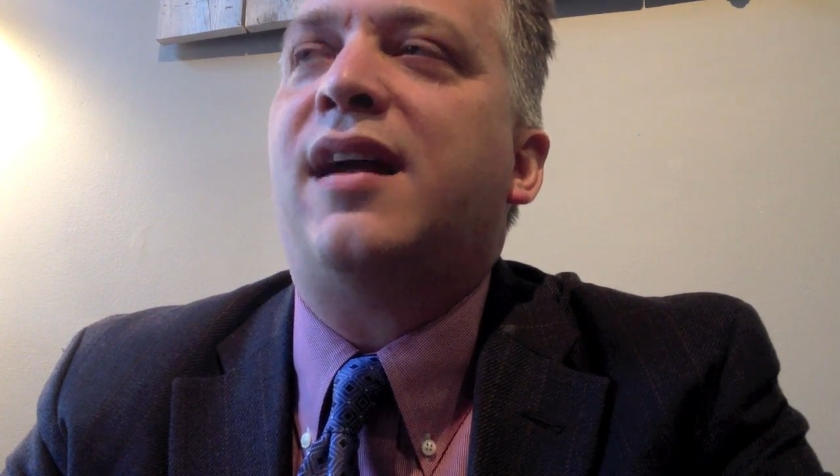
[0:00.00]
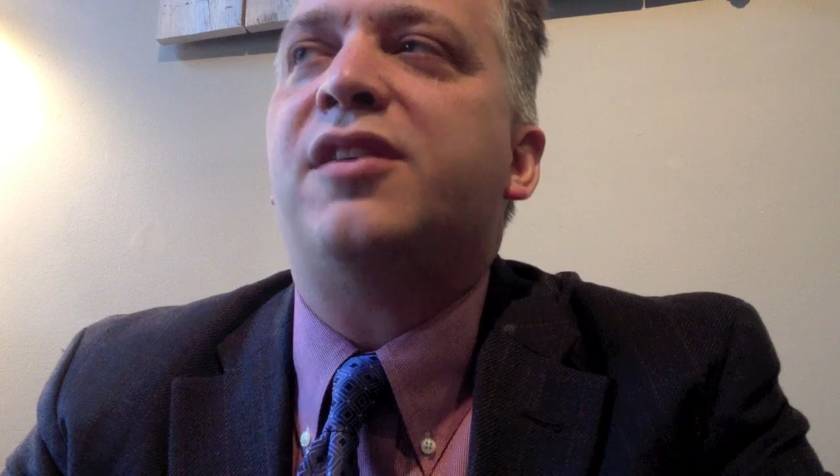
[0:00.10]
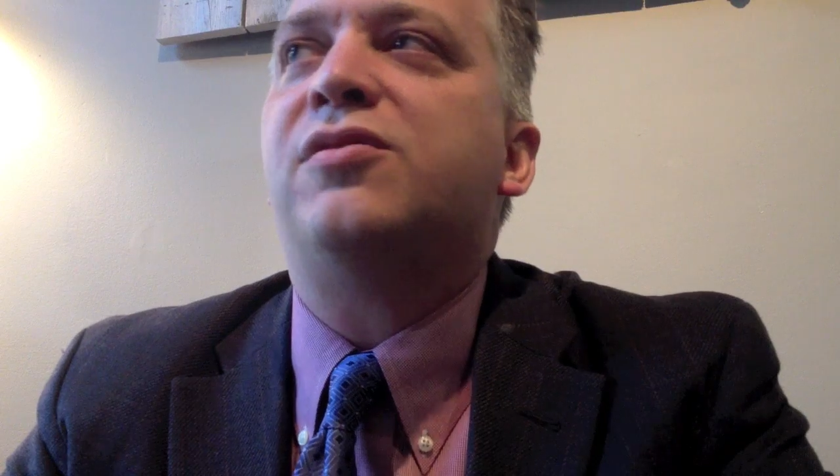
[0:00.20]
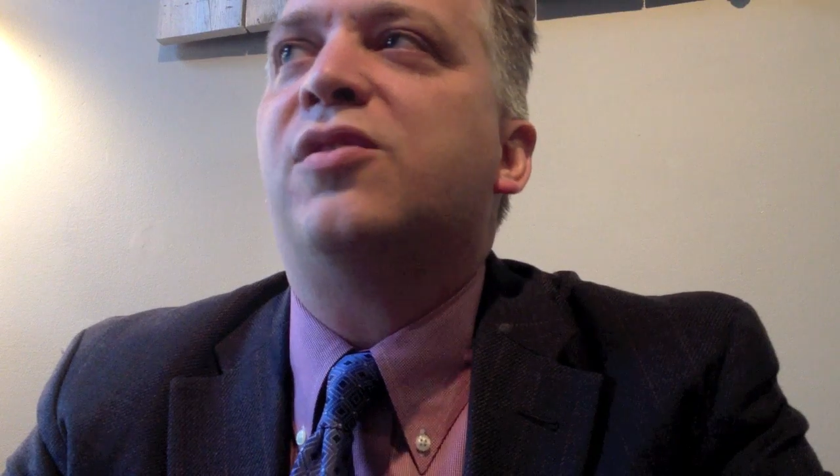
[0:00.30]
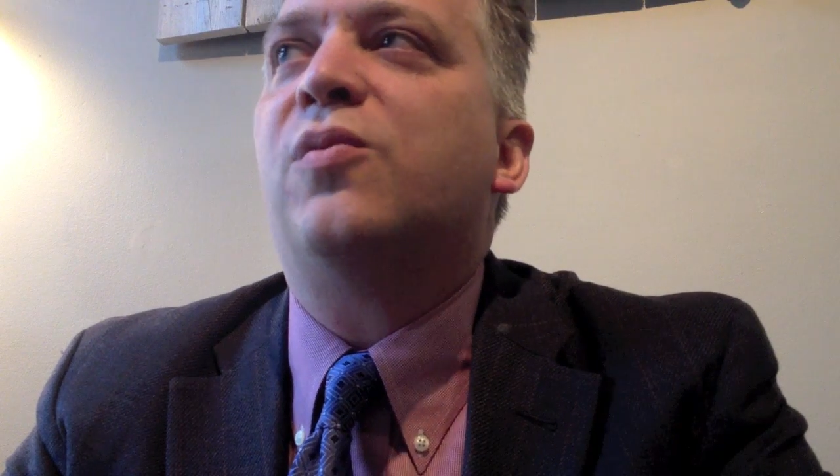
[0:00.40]
I
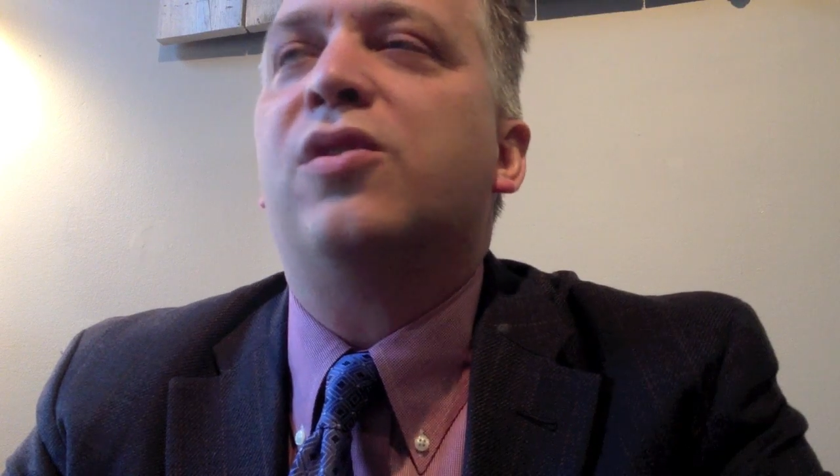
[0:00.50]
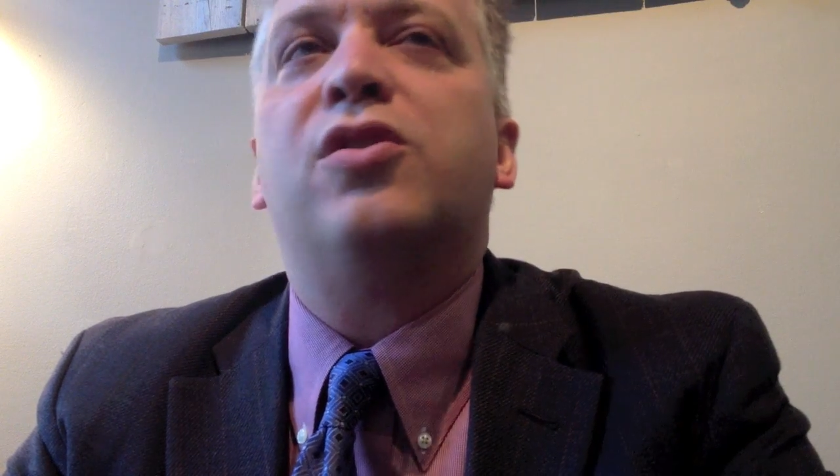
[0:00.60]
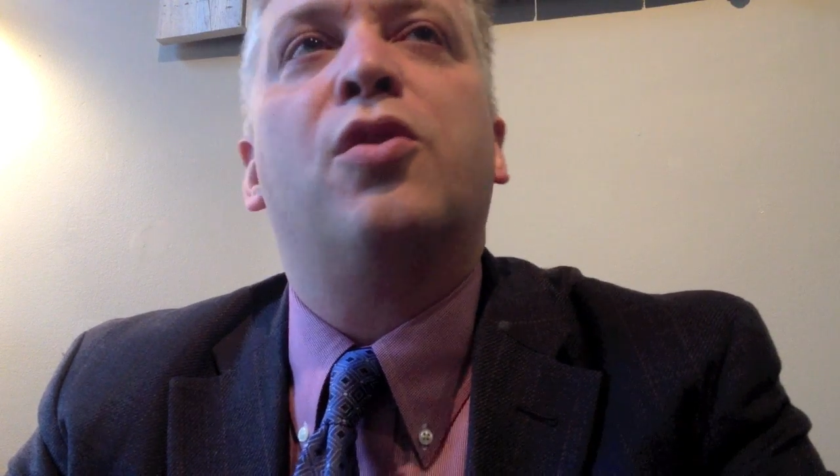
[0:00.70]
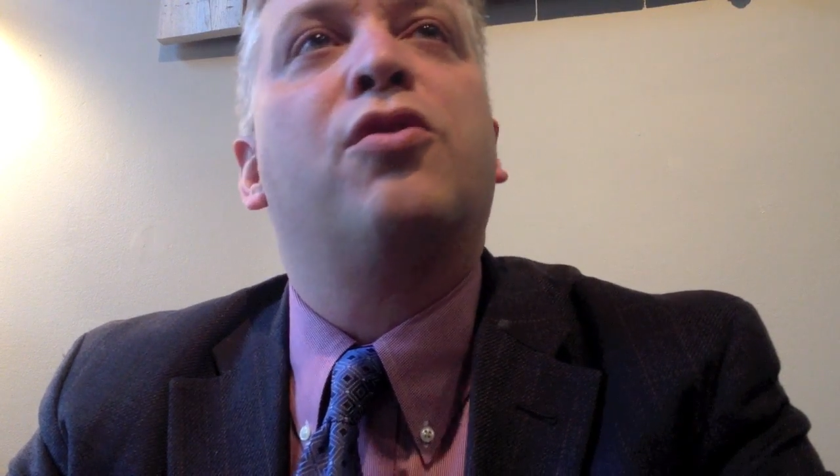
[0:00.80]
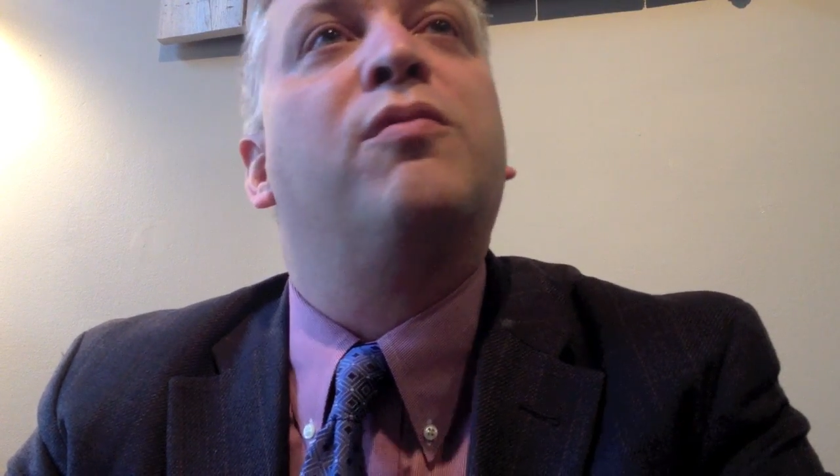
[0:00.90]
used the word
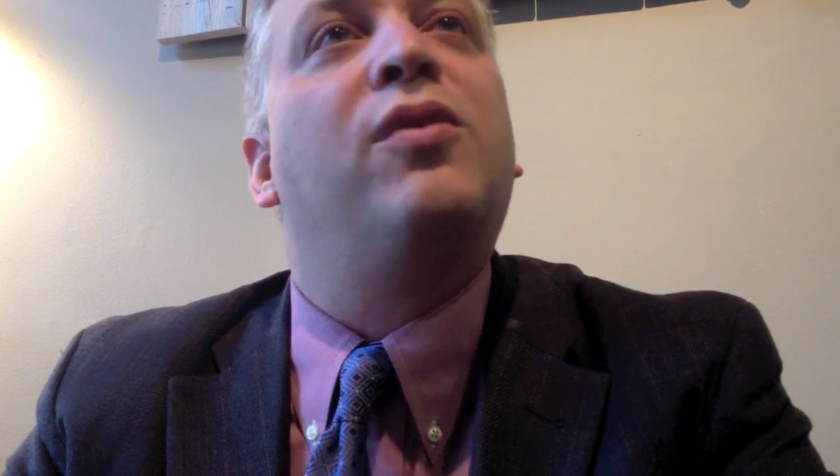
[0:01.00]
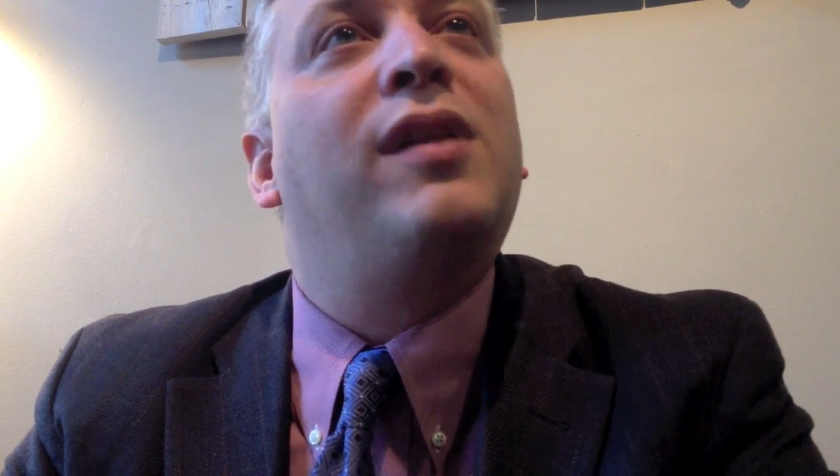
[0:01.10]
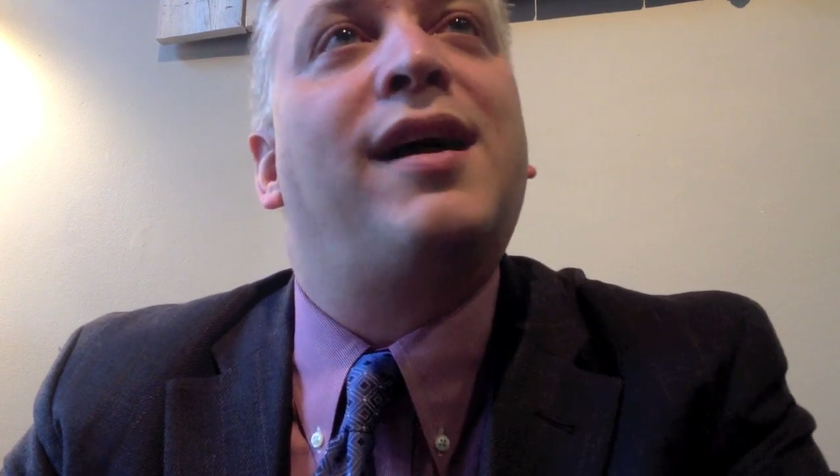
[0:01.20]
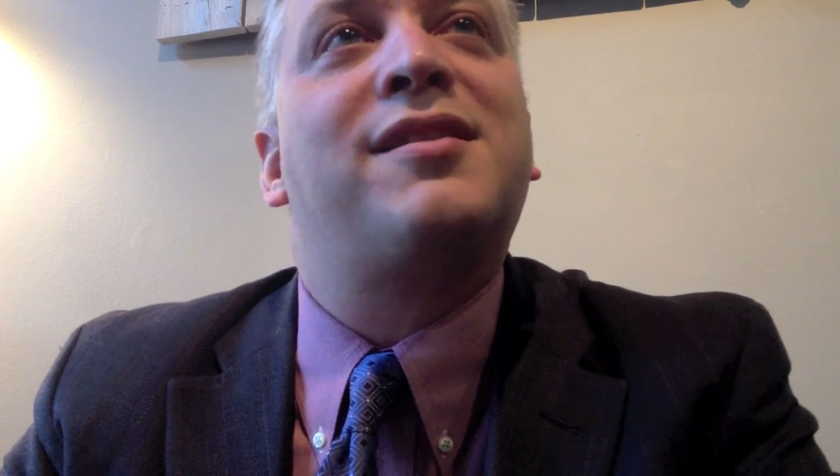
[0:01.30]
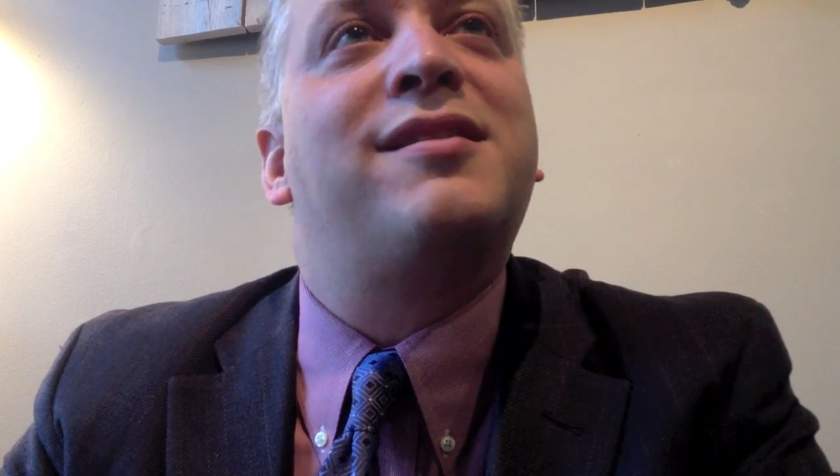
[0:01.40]
durable
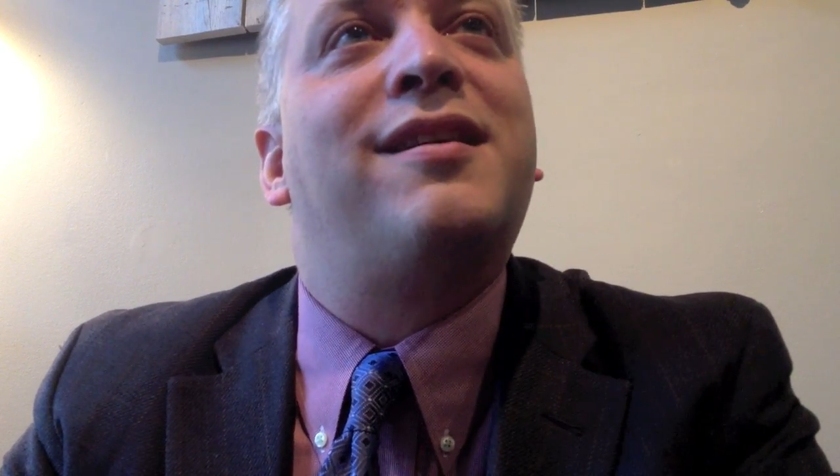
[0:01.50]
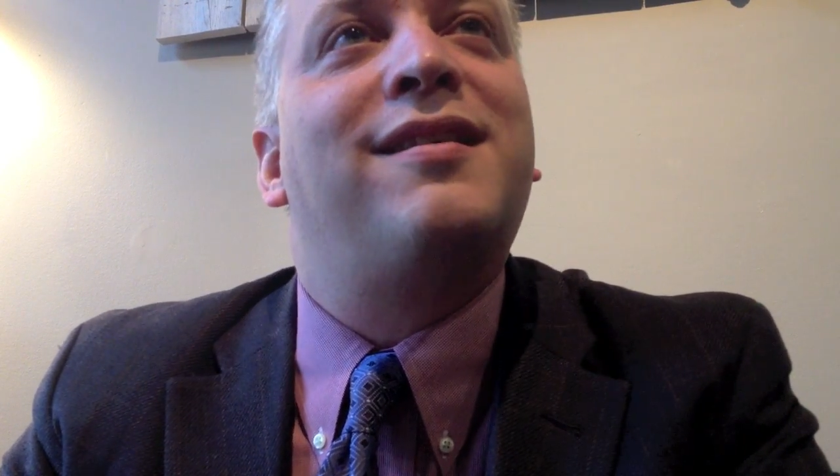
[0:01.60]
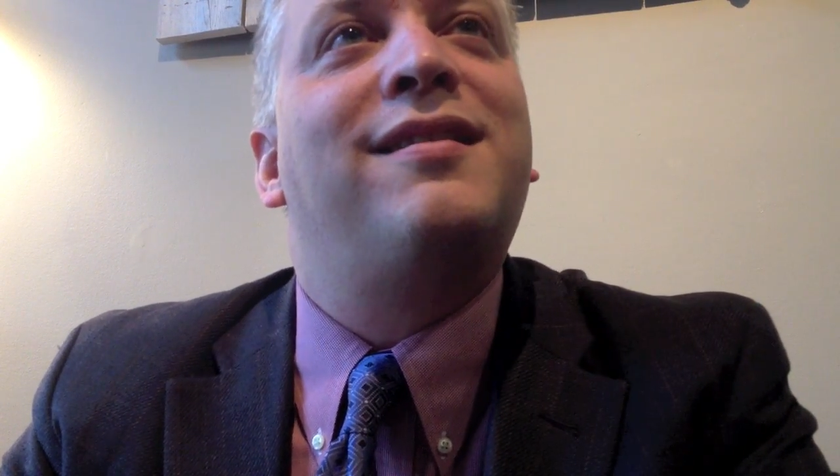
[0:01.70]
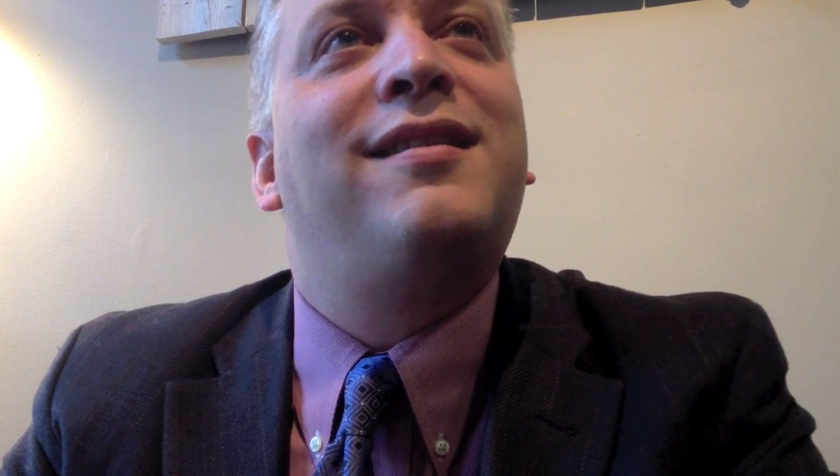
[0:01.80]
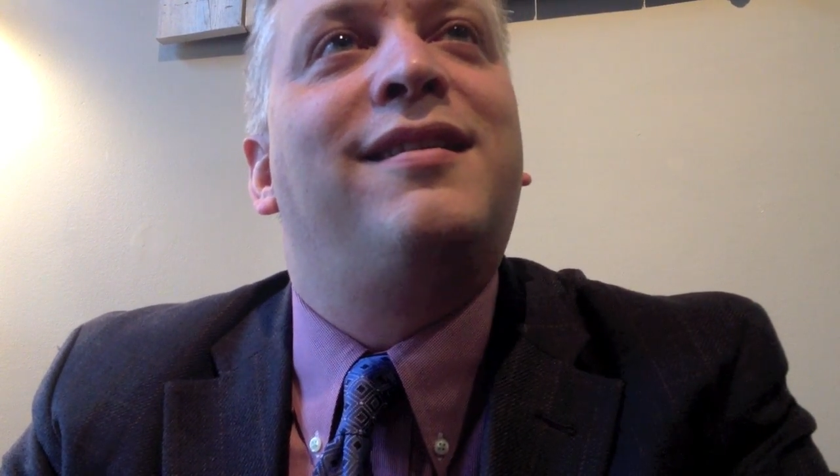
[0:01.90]
last night.